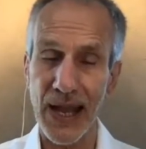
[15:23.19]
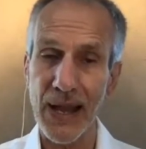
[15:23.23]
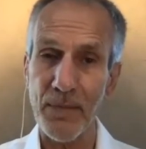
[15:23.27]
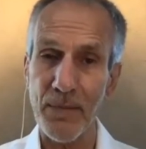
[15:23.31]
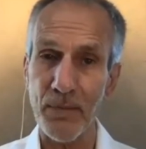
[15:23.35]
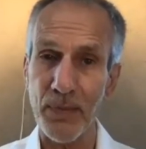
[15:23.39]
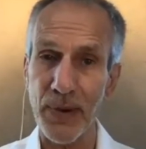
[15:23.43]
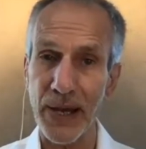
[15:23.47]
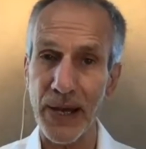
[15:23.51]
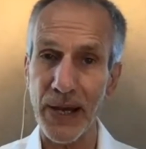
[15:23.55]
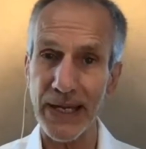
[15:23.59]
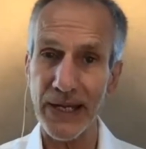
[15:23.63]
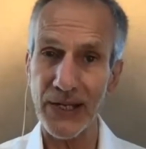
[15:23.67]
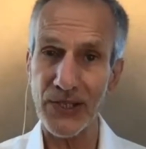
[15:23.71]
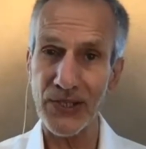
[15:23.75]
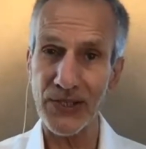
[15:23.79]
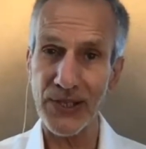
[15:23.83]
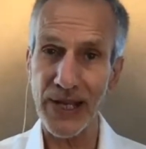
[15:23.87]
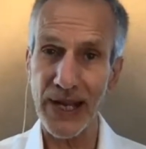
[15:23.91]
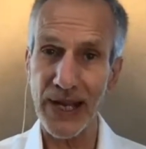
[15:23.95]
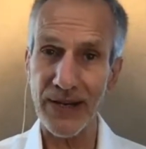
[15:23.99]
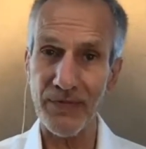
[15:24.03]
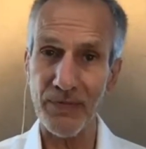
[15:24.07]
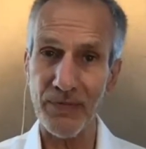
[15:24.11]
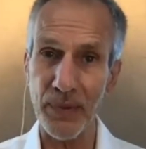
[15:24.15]
But instead
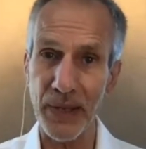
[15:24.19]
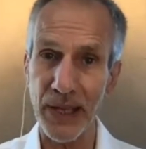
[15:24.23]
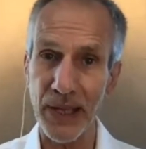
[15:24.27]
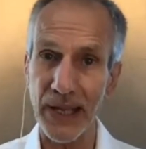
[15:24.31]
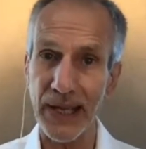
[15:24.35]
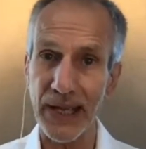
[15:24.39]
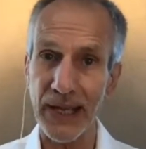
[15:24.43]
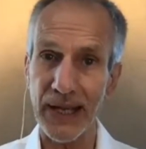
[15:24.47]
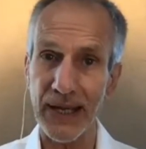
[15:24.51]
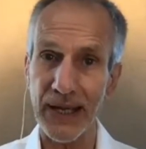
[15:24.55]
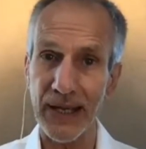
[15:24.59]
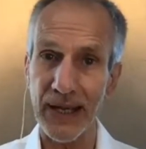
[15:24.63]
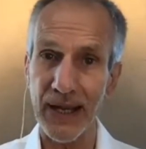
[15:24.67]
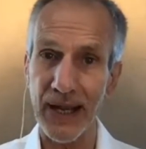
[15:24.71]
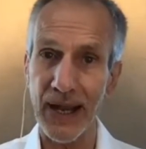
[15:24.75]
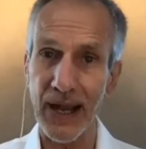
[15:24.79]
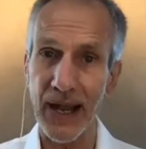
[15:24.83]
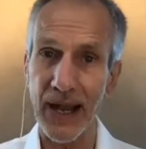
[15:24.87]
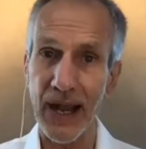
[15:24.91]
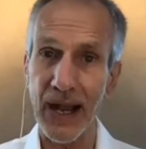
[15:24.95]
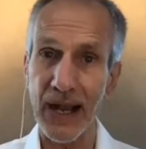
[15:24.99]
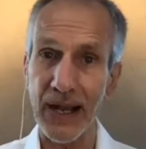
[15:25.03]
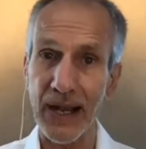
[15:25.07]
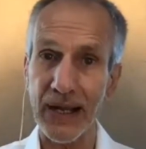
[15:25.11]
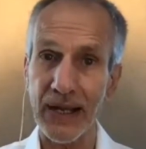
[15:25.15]
of being
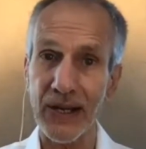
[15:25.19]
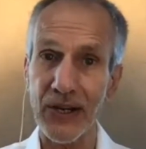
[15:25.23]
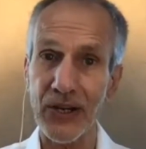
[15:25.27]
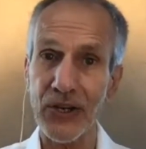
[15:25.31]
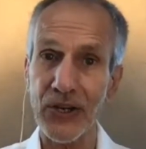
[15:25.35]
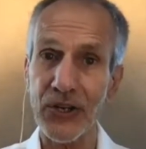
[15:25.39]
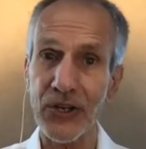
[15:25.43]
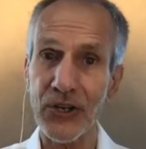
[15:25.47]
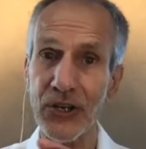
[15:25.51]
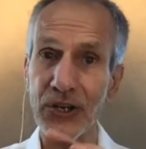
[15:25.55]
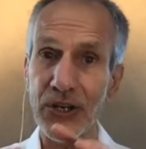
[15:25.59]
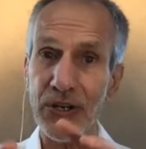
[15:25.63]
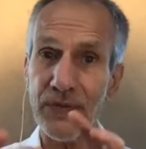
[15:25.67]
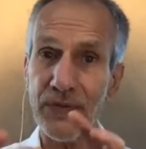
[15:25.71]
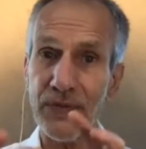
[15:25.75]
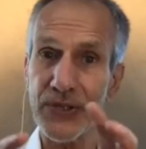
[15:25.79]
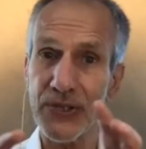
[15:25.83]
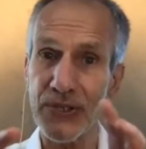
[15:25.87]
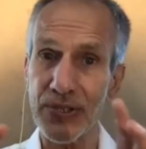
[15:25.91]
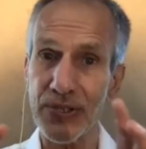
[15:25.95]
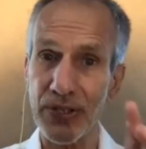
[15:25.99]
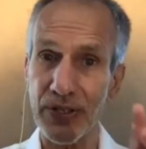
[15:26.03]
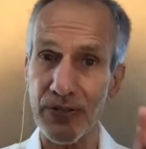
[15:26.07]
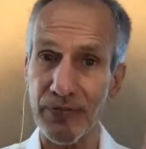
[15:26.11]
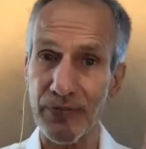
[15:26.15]
a curved
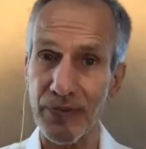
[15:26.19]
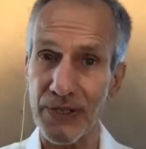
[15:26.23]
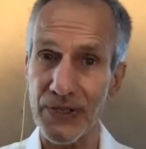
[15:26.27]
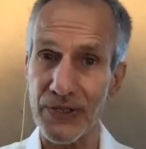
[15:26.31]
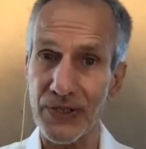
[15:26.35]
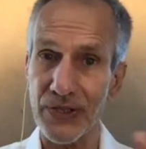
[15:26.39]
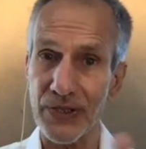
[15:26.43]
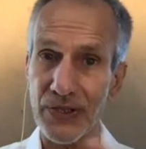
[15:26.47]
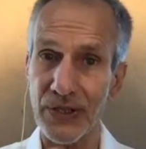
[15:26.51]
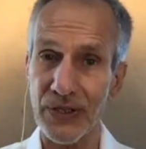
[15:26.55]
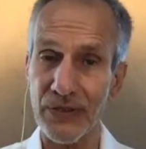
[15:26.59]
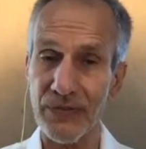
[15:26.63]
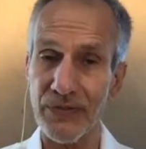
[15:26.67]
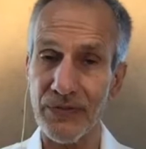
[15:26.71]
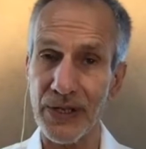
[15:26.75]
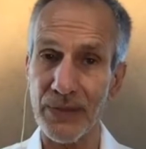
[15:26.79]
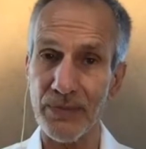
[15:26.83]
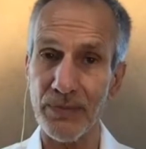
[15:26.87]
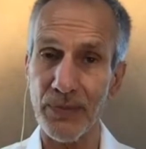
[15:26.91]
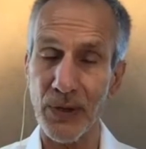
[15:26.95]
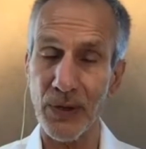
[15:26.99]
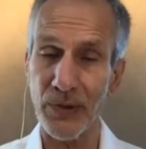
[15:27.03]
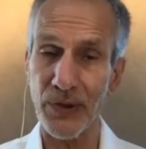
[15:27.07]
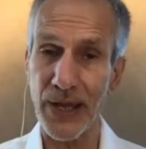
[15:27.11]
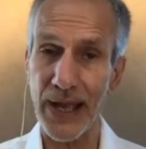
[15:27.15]
surface, curved in
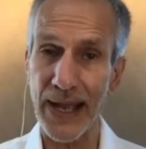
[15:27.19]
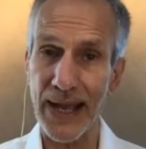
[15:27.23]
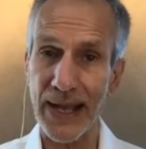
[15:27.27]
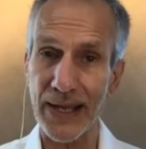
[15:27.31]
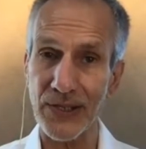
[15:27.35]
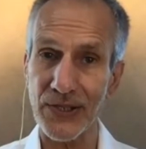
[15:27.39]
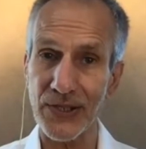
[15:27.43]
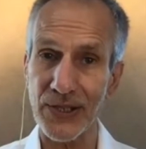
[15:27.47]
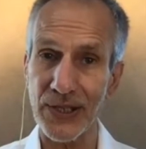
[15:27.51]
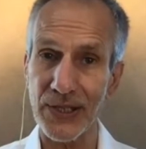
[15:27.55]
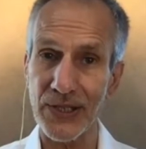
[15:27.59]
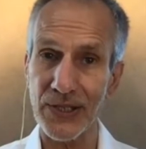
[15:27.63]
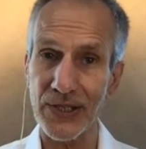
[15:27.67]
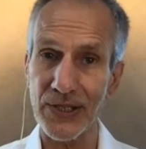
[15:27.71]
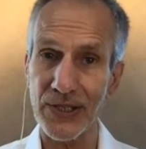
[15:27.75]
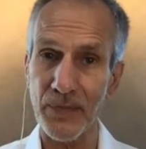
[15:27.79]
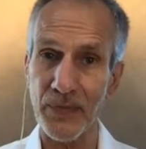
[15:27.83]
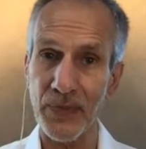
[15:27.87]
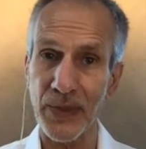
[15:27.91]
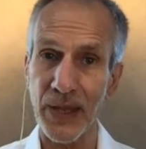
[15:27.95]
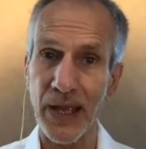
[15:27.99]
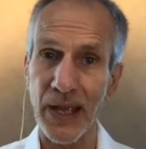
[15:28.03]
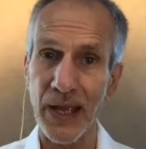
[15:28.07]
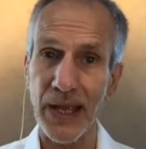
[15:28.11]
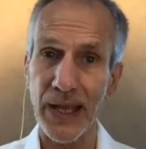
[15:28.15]
both axes,
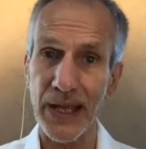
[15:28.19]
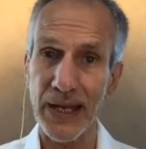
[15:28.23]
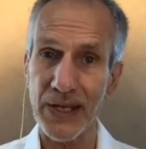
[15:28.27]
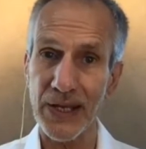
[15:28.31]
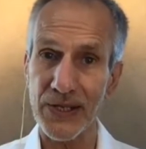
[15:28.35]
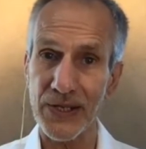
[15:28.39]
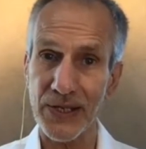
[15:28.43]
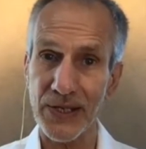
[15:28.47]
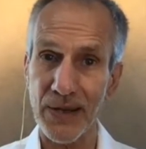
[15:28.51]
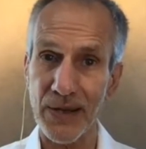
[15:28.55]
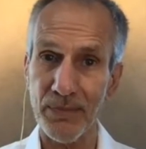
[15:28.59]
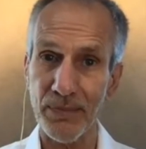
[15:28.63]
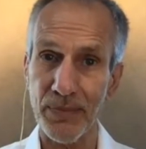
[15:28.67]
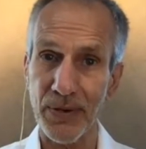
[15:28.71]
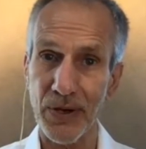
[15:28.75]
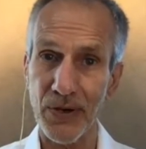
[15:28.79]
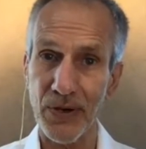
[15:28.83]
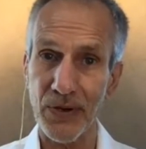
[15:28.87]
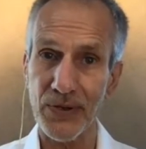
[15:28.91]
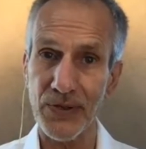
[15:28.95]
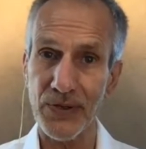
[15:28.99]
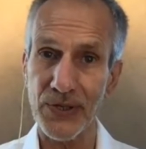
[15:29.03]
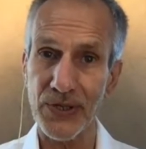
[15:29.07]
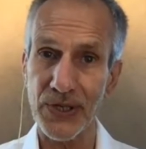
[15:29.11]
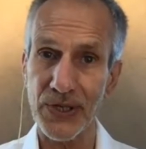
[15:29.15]
it is
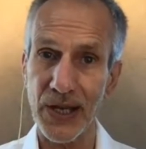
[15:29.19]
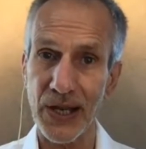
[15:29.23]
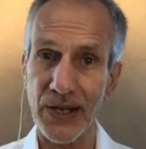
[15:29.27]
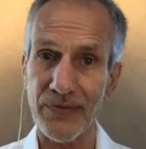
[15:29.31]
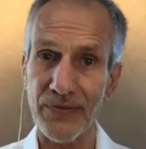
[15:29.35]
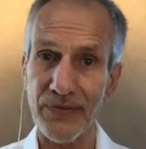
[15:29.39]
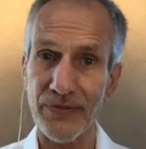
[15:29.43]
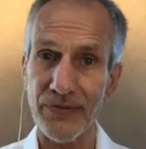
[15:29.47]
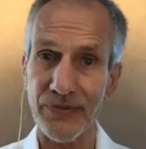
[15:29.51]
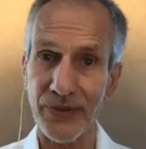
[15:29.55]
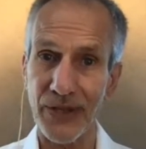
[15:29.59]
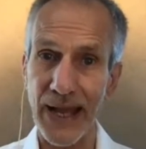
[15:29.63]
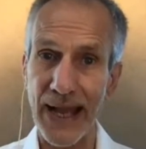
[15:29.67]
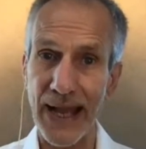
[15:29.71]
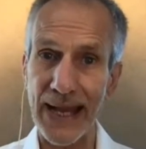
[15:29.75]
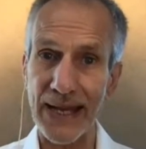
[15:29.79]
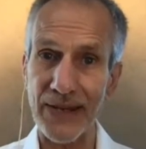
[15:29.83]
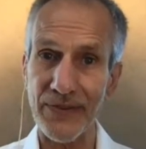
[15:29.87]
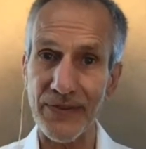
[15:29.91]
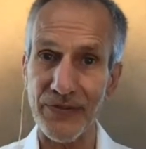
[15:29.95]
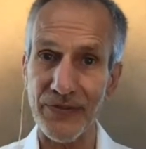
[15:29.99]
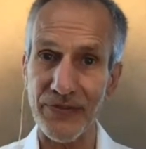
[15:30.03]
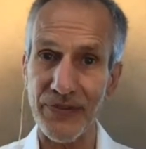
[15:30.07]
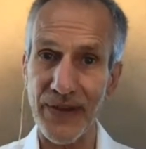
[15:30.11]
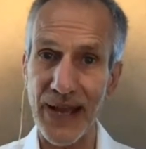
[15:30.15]
composed of flat
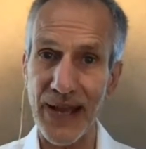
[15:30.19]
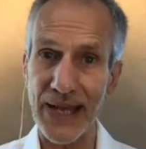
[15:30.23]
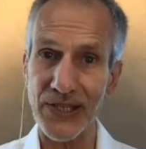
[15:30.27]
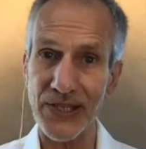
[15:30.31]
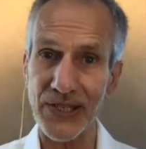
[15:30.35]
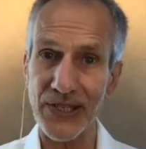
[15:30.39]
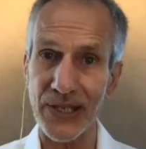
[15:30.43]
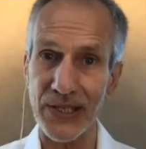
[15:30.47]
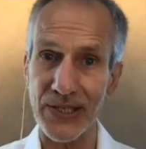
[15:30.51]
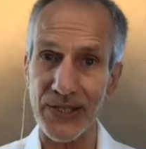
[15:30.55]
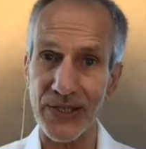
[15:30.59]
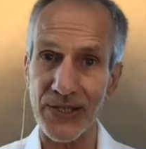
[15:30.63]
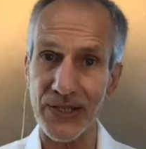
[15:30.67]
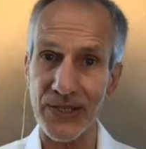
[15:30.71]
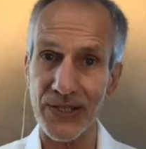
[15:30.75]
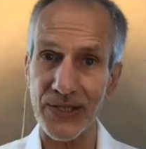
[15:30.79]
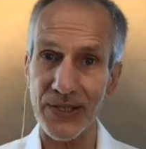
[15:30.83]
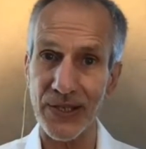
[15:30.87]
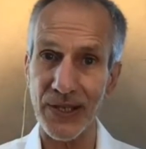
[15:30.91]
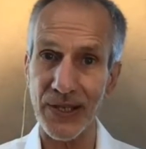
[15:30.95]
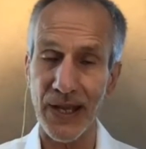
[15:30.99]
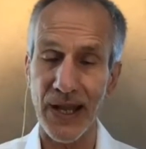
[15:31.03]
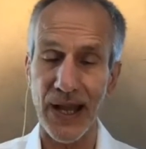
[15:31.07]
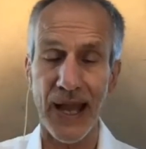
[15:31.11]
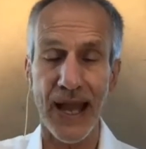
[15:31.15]
facets.
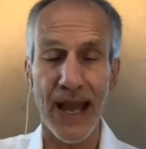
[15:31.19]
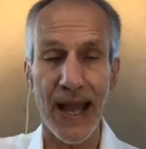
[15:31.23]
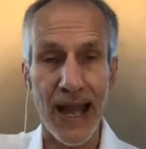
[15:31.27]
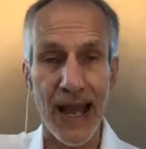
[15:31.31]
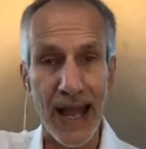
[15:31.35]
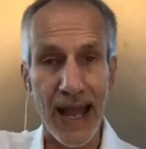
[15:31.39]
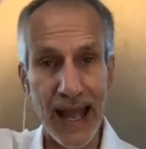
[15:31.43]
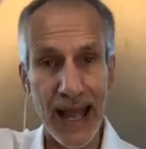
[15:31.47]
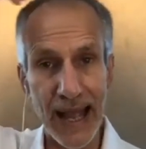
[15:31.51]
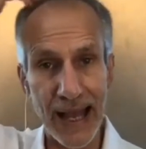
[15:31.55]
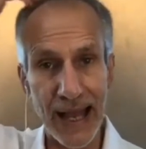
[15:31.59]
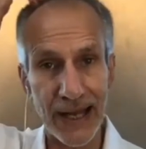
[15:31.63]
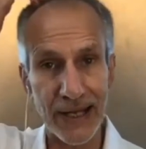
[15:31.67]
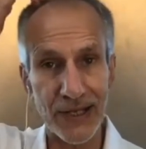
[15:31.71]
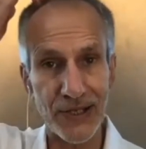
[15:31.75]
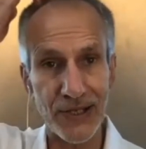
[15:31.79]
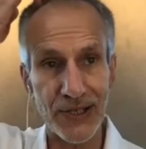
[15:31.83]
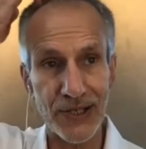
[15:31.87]
And